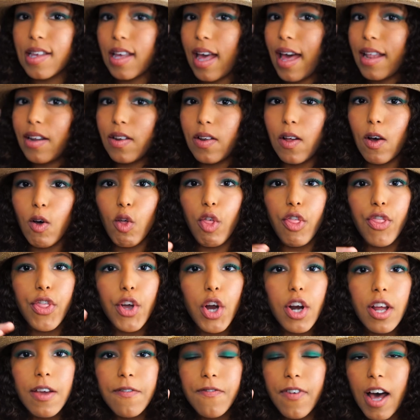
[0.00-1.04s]
I don't know,
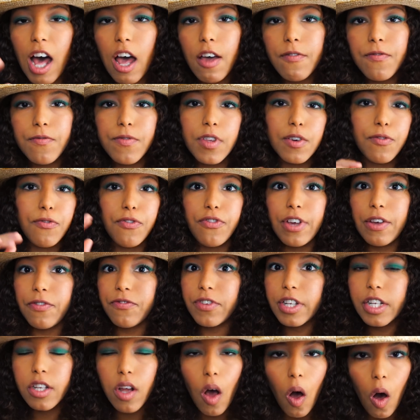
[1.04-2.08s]
$35 to
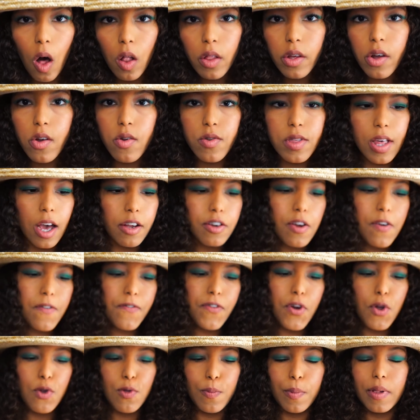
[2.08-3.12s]
$50 on your
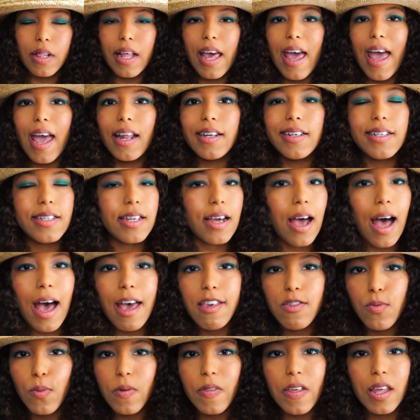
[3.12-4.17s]
first plant, and it
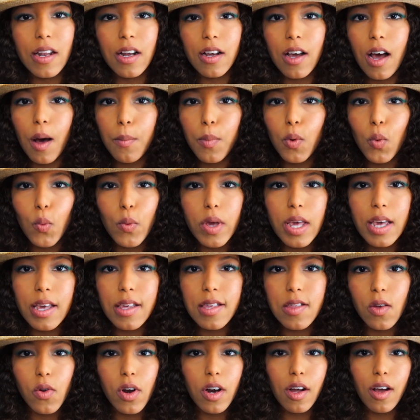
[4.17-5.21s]
dies within a couple
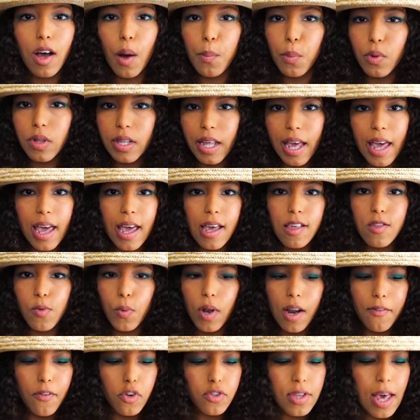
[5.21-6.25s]
weeks or a couple days,
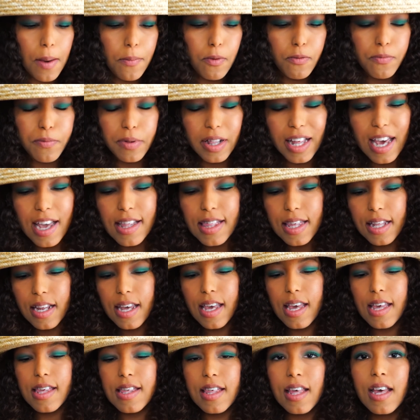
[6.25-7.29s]
whatever type of plant it
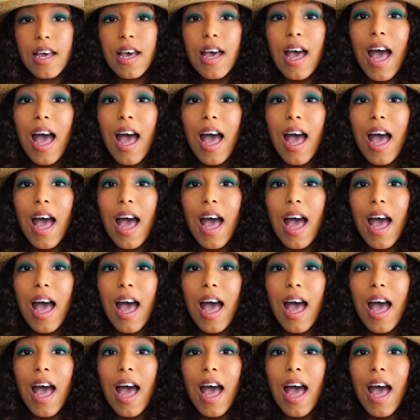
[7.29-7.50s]
is.